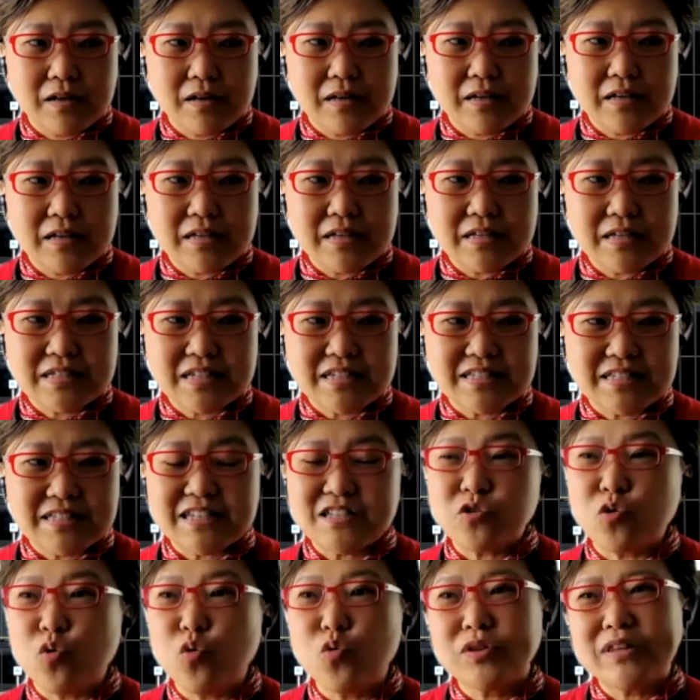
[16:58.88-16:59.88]
it's
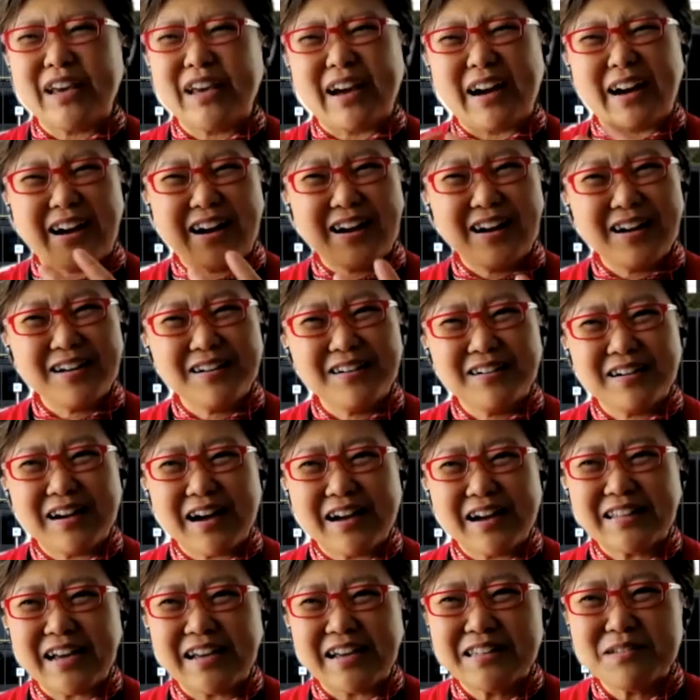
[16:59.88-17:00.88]
just who they are.
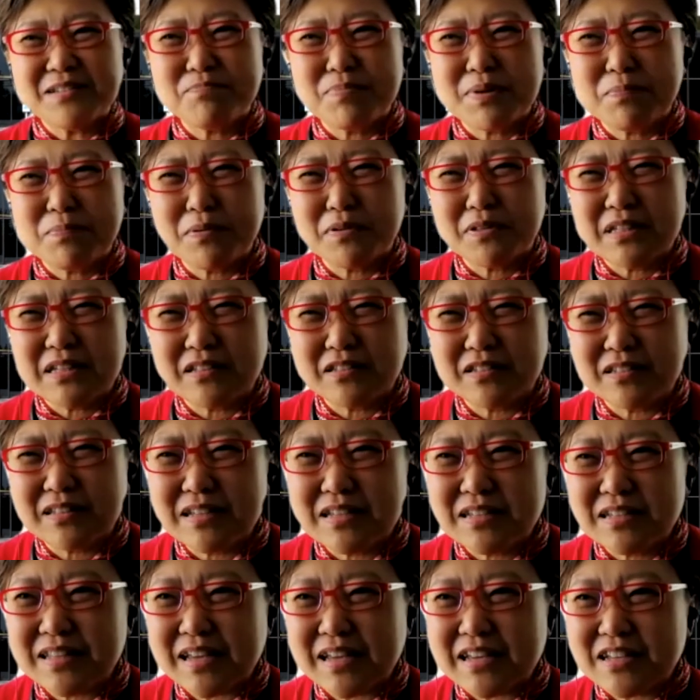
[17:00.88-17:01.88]
I think people
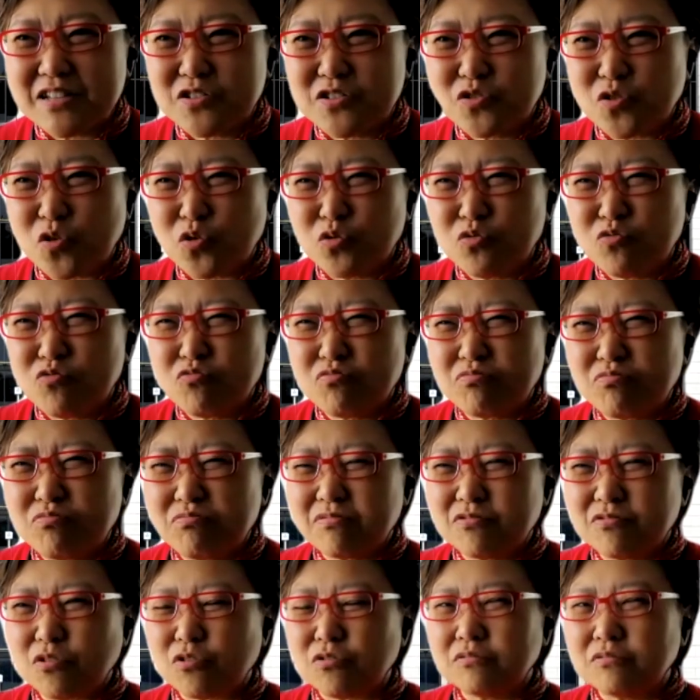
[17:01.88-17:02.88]
these days don't
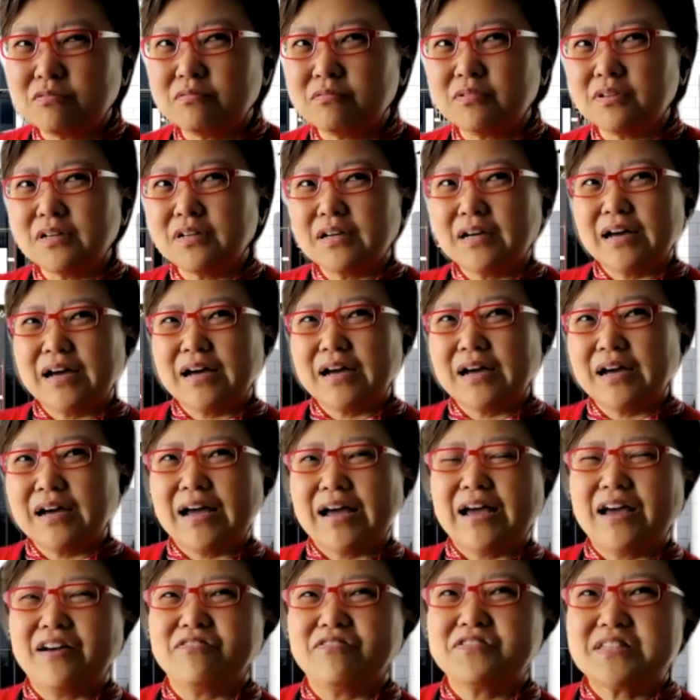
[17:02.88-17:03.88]

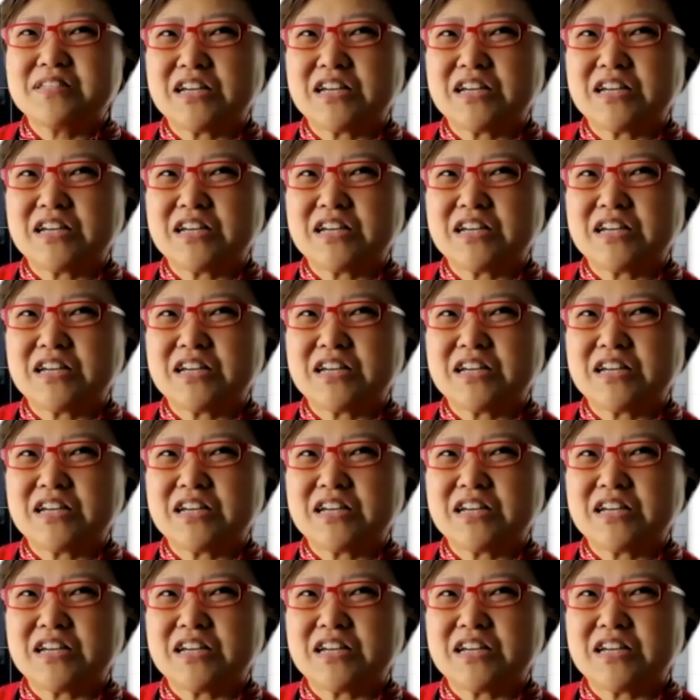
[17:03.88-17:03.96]
have such